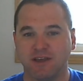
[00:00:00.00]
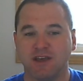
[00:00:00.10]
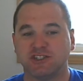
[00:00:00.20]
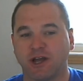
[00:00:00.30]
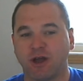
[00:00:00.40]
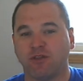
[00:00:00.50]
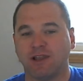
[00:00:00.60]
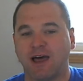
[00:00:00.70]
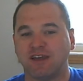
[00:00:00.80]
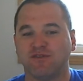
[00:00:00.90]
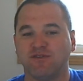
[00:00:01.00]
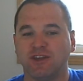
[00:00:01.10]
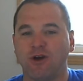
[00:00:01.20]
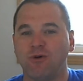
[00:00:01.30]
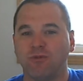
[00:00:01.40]
Check out the last
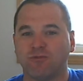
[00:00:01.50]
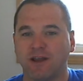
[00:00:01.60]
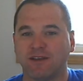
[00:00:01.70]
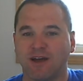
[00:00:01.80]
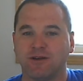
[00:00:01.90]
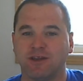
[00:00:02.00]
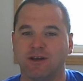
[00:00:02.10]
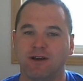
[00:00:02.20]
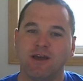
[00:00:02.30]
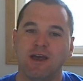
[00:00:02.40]
video right down here,